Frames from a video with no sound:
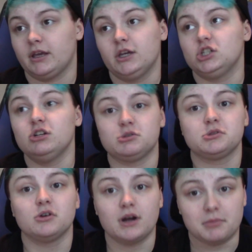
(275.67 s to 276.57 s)
she knows what's
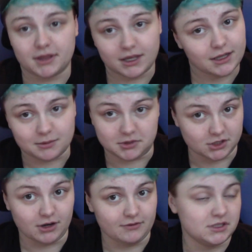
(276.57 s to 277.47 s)
going on by the end of the
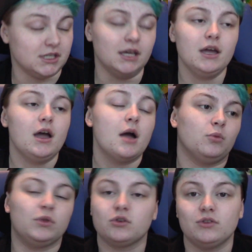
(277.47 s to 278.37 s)
episode, obviously.
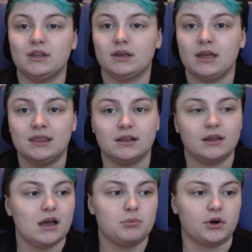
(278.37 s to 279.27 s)
When they're in the
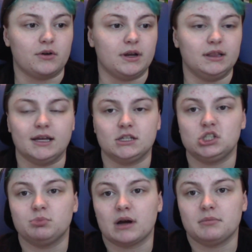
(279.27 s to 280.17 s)
library,
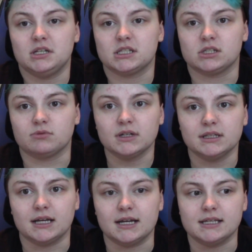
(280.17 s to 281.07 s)
she probably doesn't
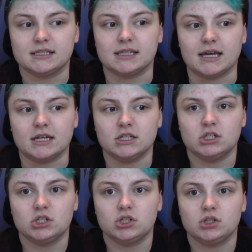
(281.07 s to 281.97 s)
realize that
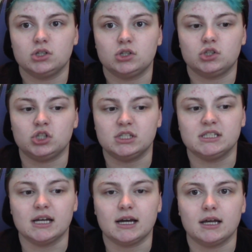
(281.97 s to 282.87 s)
she's
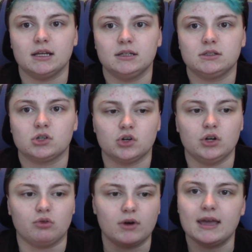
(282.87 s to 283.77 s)
not
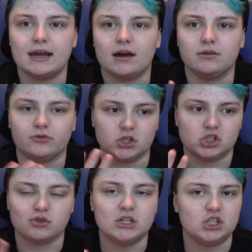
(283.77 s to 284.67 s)
turning red out of
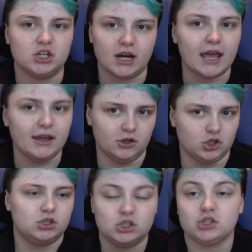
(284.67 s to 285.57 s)
frustration and anger.
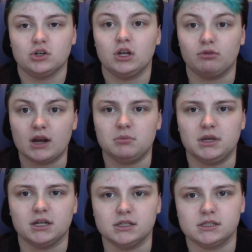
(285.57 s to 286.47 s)
She's turning red
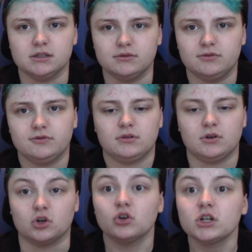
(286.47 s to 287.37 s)
because of
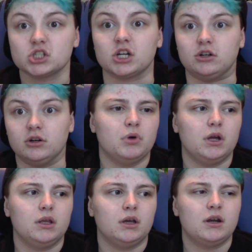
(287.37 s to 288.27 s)
her crush on her.
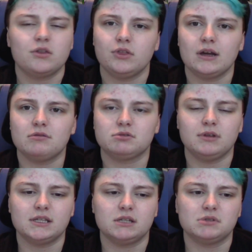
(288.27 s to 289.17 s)
But another thing I was
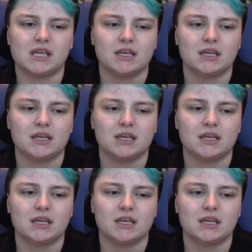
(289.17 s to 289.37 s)
realizing was,